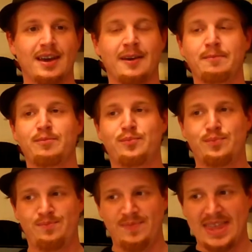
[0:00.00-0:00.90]
Um,
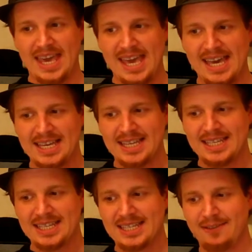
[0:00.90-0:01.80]
the,
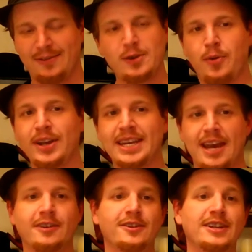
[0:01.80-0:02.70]
viewpoint
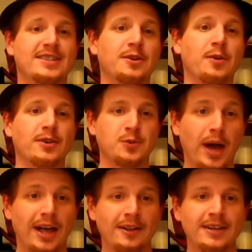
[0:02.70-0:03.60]
character needs to grow as
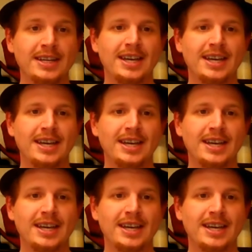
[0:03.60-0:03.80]
well,